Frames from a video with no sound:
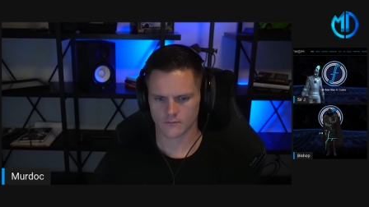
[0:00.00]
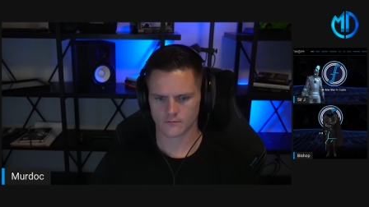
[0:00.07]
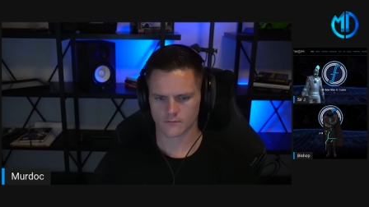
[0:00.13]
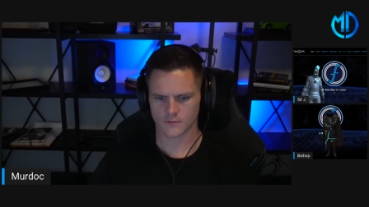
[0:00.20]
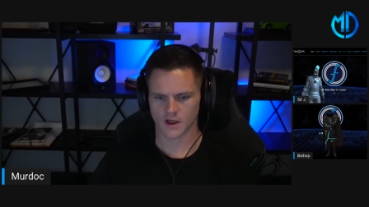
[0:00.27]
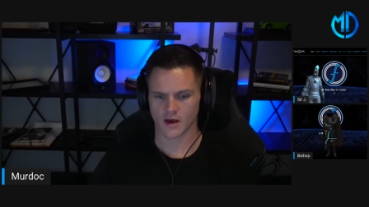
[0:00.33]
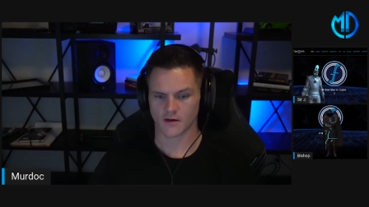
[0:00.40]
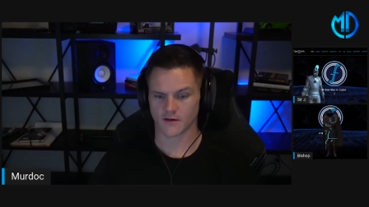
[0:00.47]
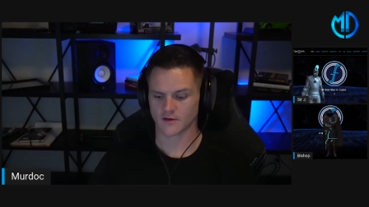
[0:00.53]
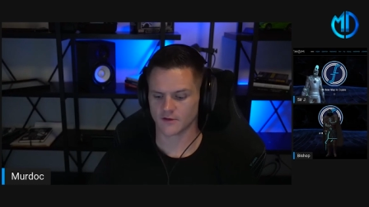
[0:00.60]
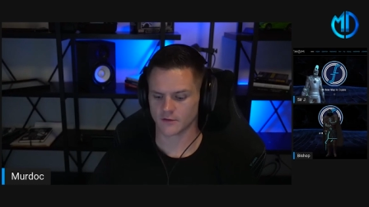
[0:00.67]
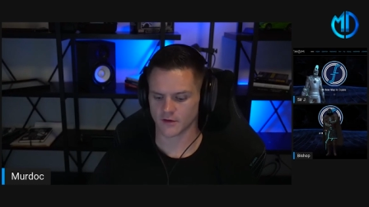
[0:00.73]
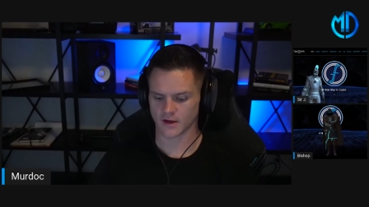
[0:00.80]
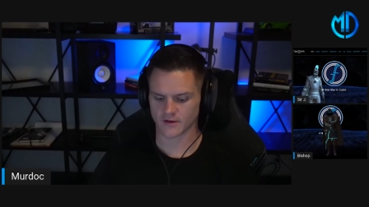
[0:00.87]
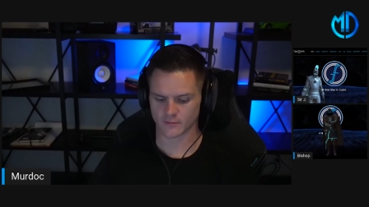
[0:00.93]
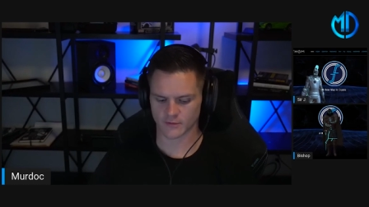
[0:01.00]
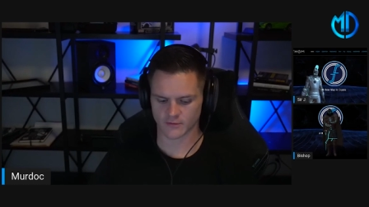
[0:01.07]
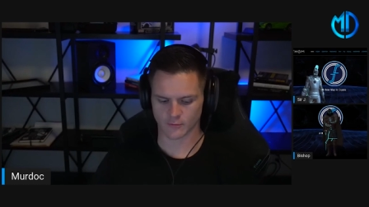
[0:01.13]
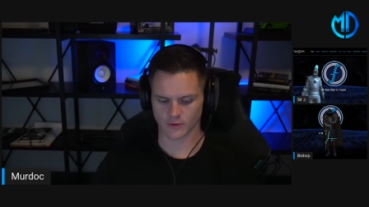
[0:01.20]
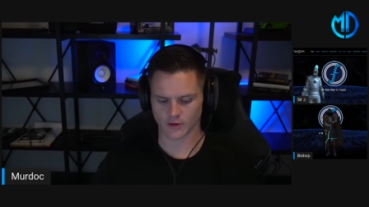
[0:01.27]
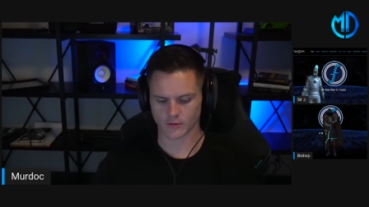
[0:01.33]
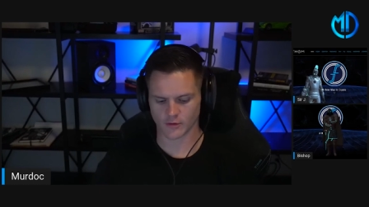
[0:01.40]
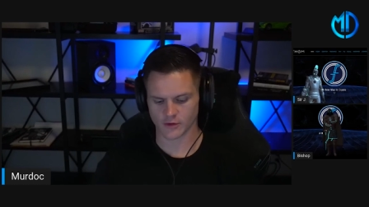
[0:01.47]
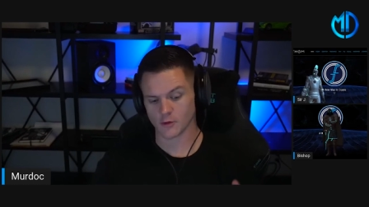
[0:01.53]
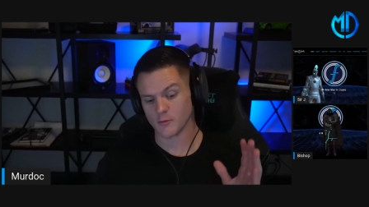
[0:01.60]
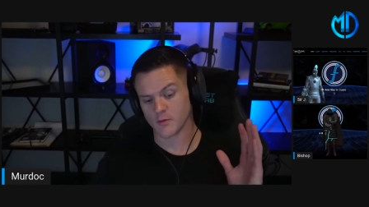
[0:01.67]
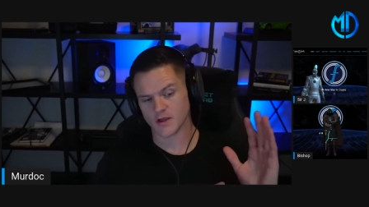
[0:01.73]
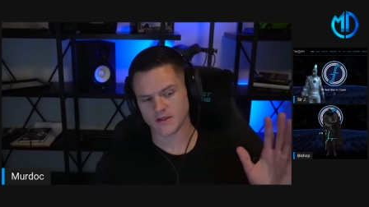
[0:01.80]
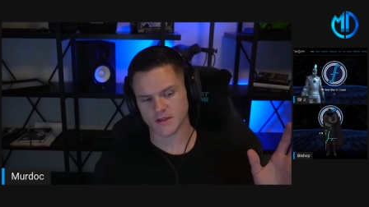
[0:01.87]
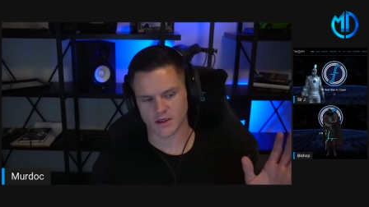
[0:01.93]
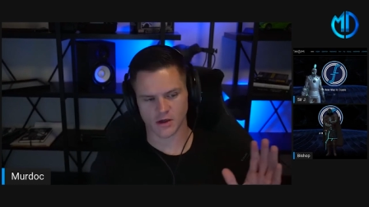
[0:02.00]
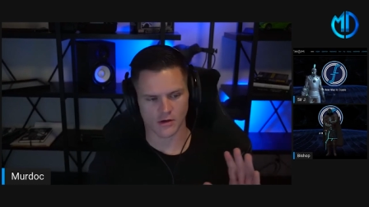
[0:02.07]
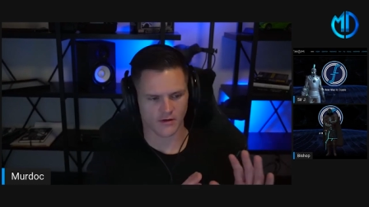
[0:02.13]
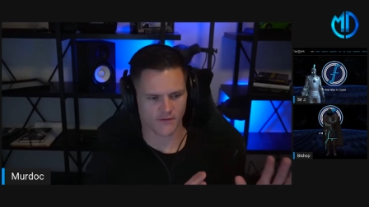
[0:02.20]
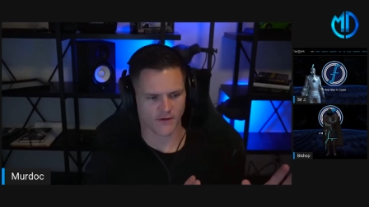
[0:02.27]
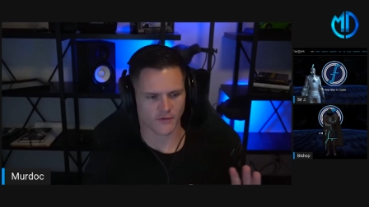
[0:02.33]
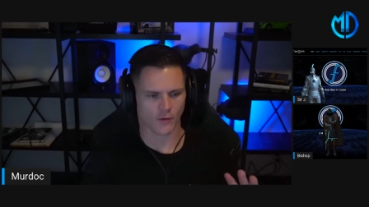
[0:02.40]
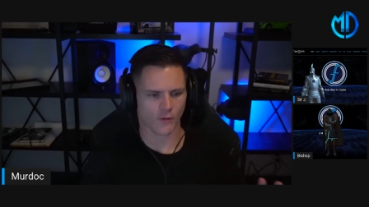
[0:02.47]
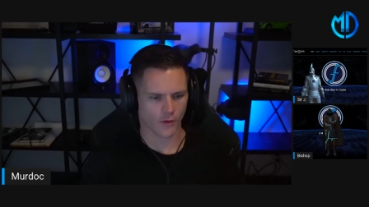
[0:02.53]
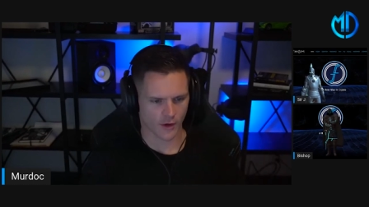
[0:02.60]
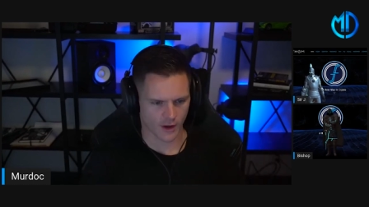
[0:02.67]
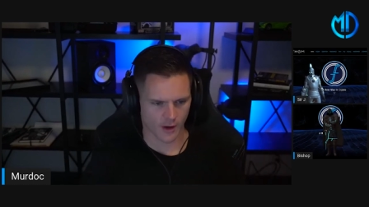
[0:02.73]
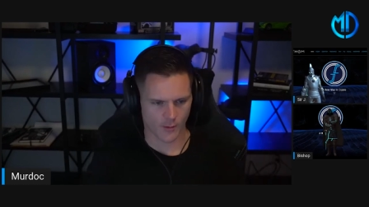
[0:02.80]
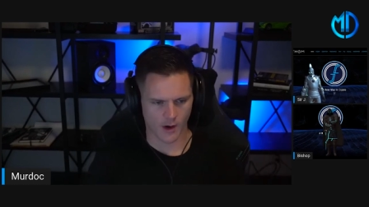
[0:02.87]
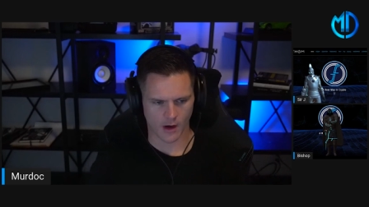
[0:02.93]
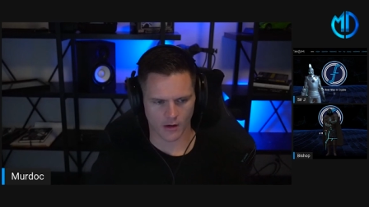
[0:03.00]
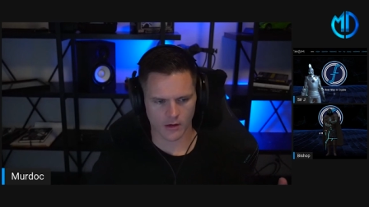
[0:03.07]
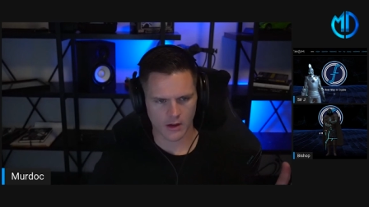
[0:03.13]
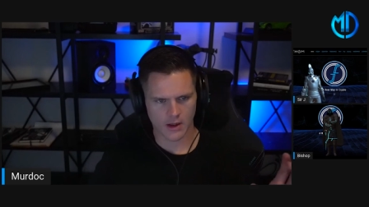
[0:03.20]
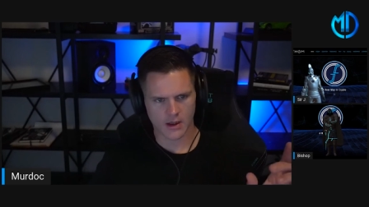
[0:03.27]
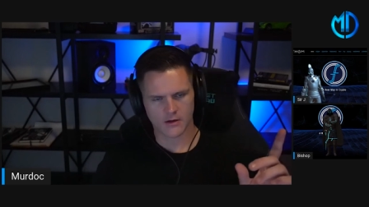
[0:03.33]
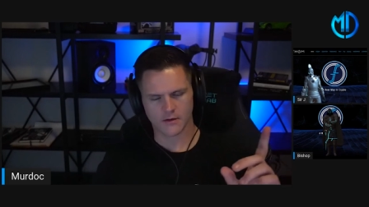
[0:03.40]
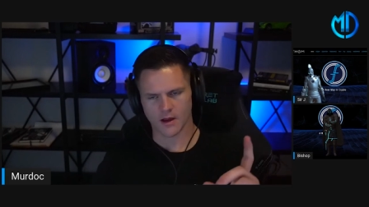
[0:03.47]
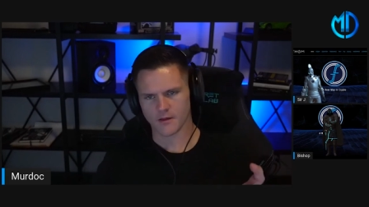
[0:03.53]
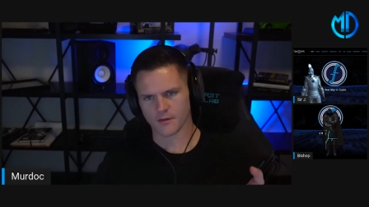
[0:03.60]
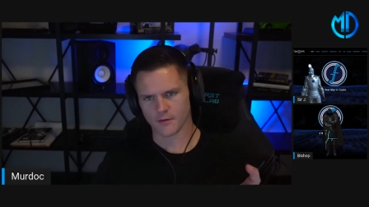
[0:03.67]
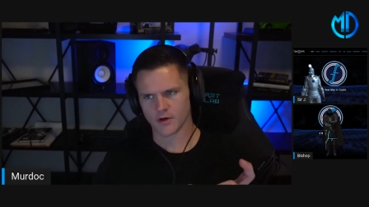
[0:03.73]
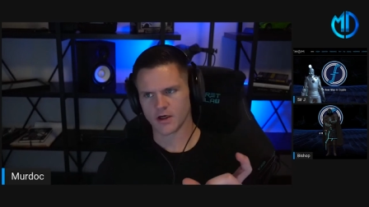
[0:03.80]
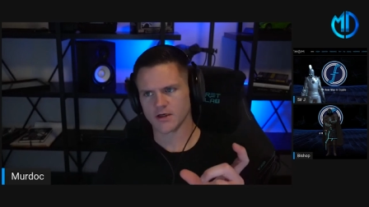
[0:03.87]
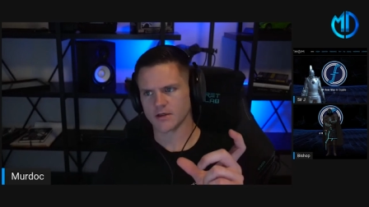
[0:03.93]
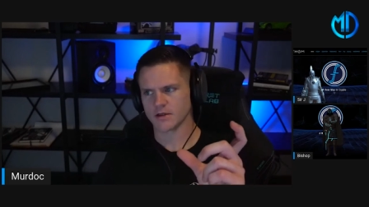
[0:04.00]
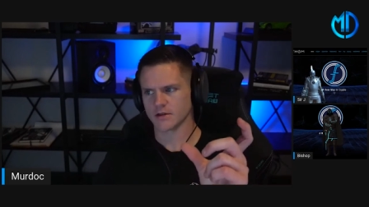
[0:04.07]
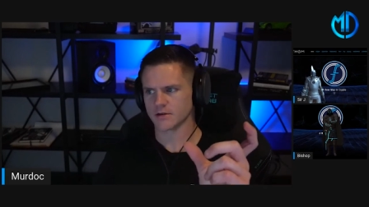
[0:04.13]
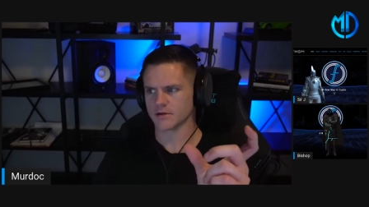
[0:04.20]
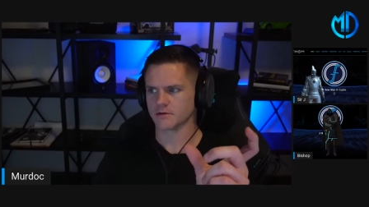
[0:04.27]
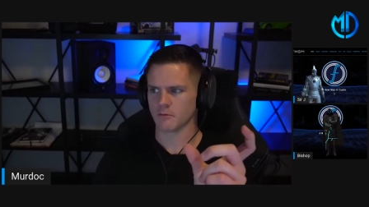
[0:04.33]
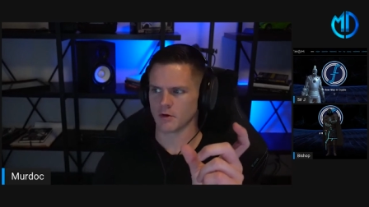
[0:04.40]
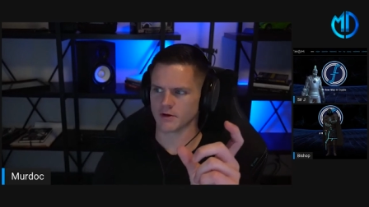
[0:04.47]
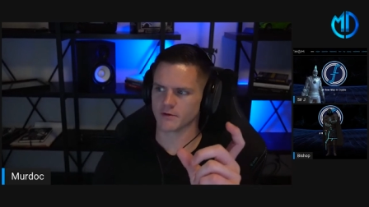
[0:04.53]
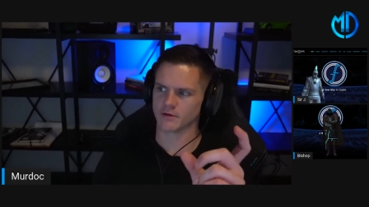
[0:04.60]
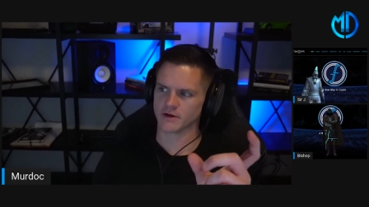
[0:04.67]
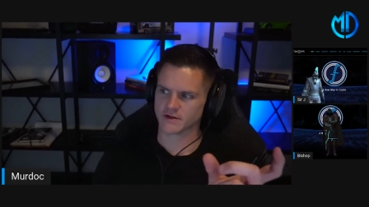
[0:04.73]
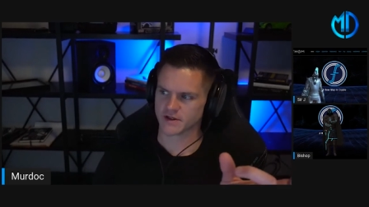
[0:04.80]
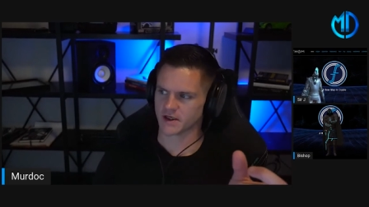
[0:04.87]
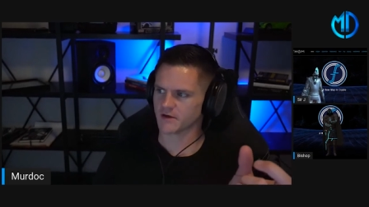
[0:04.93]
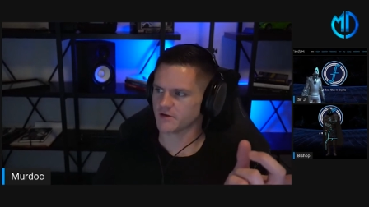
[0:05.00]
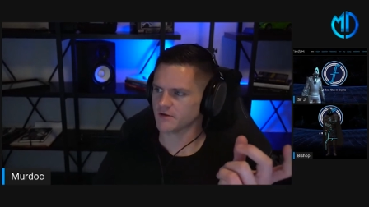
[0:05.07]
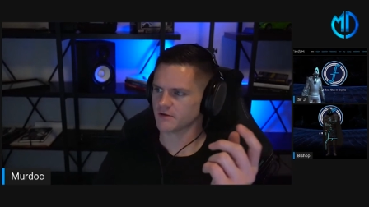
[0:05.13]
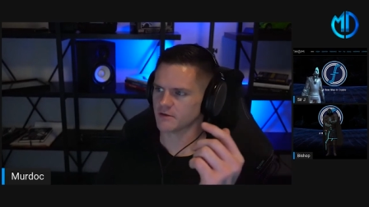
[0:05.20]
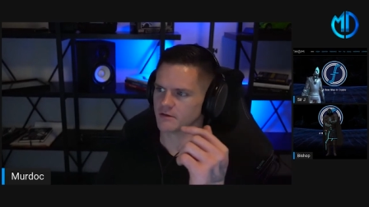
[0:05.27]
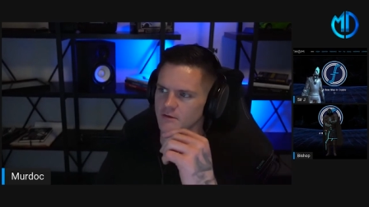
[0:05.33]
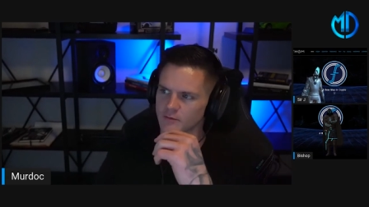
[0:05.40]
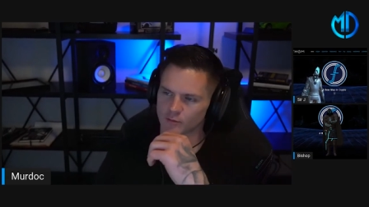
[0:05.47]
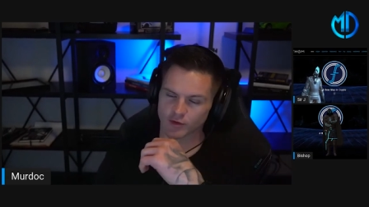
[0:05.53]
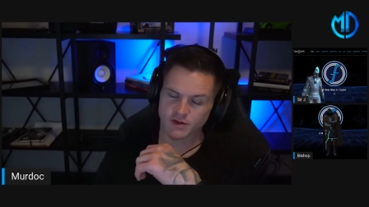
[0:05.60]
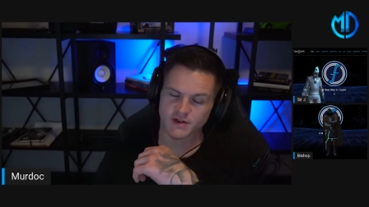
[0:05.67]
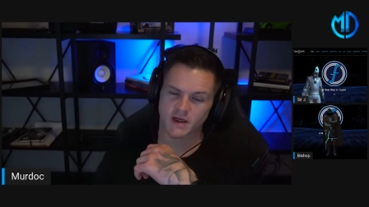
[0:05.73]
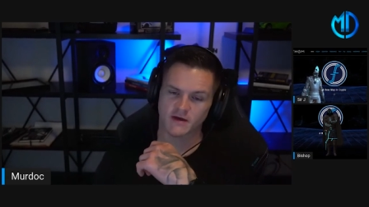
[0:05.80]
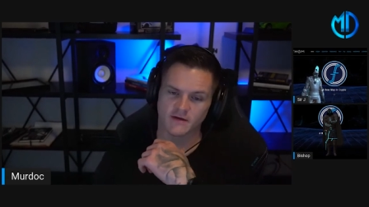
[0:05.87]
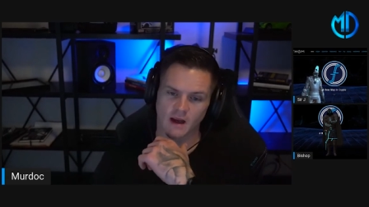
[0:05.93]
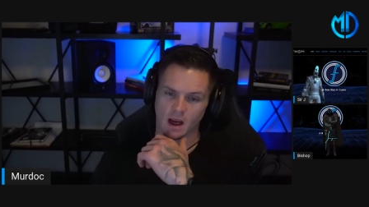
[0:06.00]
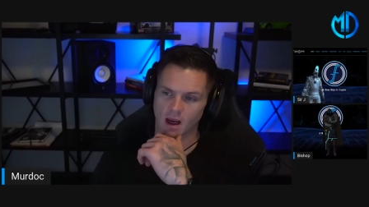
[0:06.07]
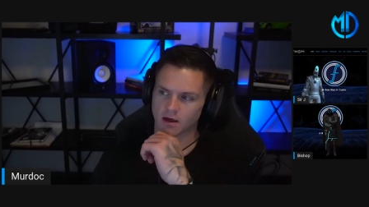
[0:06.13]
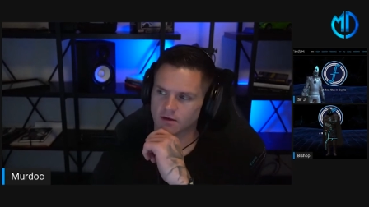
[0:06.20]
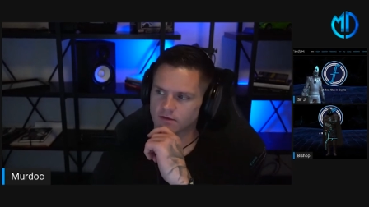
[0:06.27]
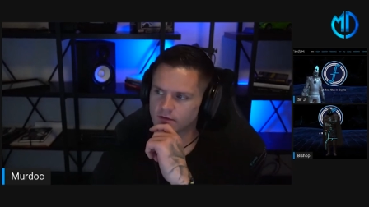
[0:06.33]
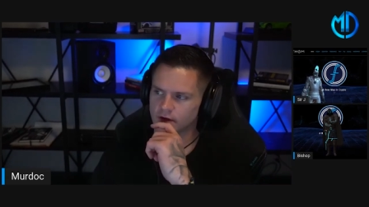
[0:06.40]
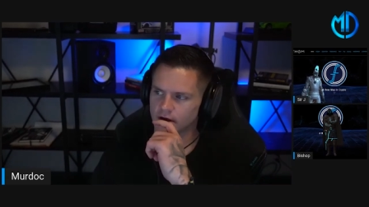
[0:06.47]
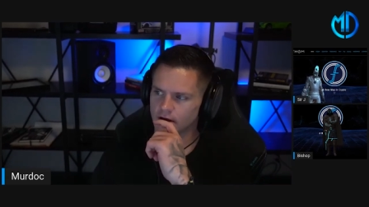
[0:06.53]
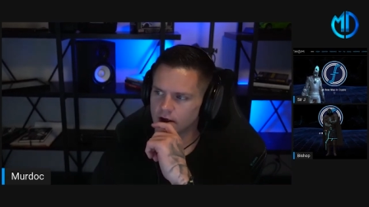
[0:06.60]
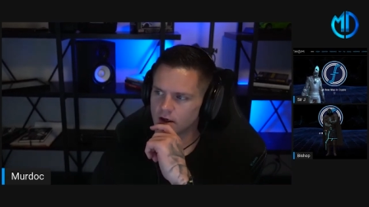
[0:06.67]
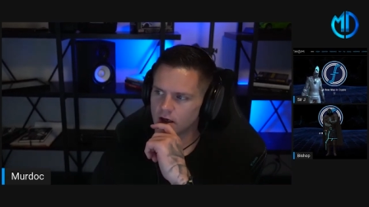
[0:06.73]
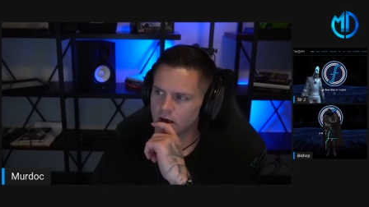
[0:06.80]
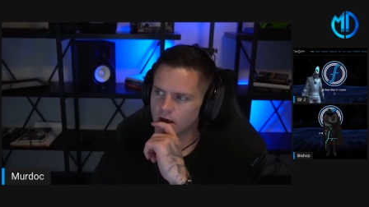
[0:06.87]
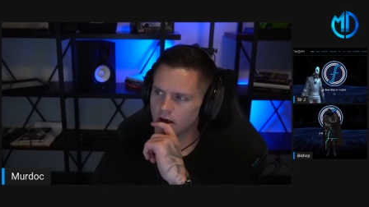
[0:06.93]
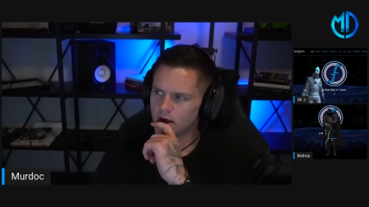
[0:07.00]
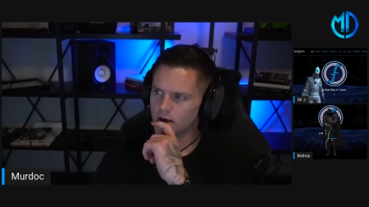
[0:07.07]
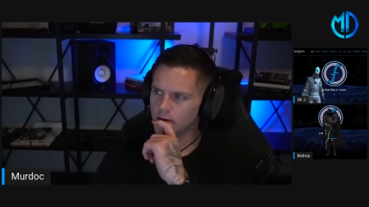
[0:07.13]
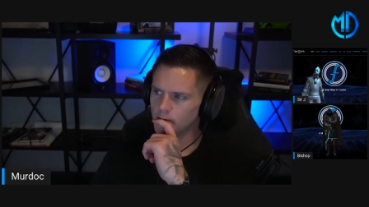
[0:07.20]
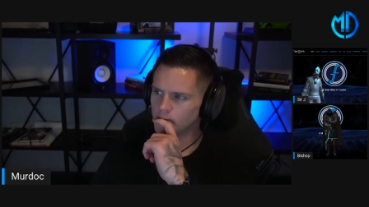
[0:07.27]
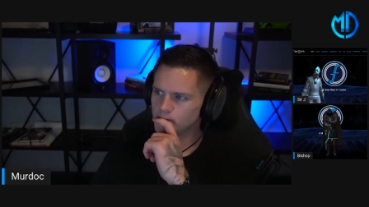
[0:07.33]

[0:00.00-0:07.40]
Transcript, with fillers: Yeah, that's so that's what's really cool. You're missing. You don't even have to worry about that thirty what thirty six percent tax. Yeah. Um,